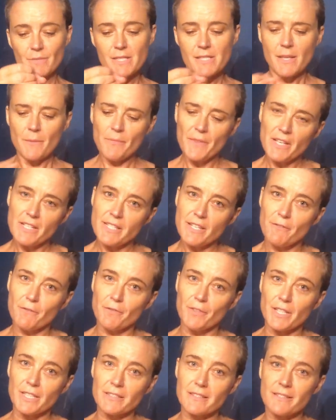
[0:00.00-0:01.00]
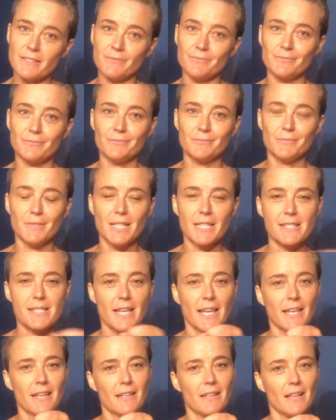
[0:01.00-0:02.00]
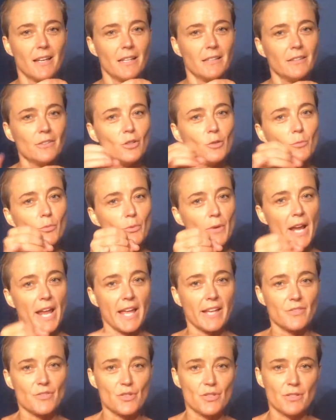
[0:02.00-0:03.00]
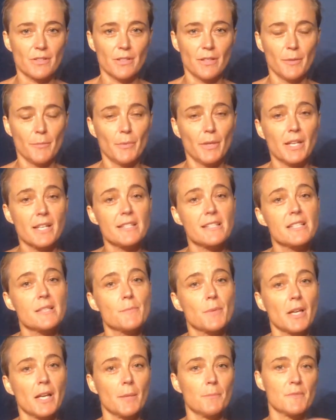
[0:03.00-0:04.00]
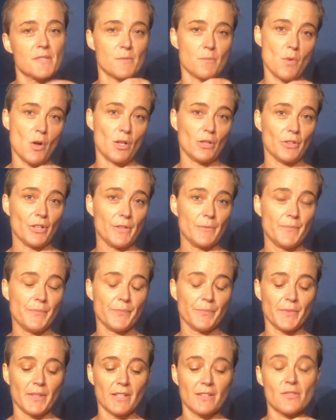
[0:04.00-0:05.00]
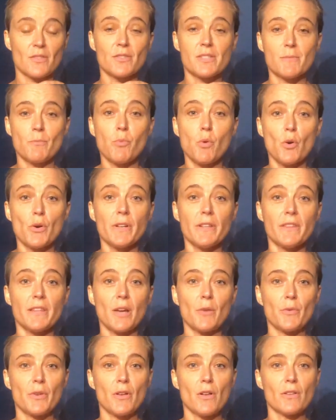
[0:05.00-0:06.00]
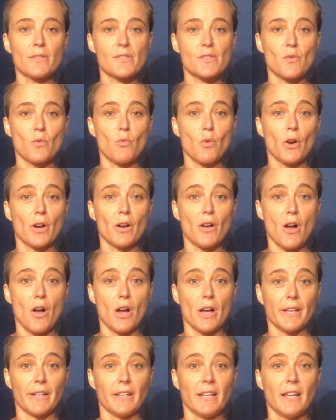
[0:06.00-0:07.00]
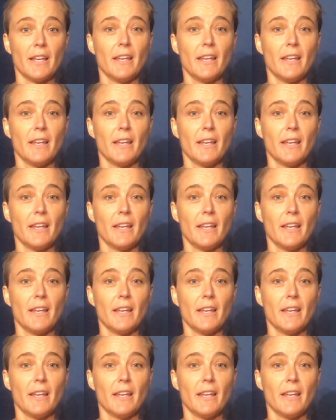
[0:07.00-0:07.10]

something different. It's like a little branch because it's become smaller. So it's important that we also work on,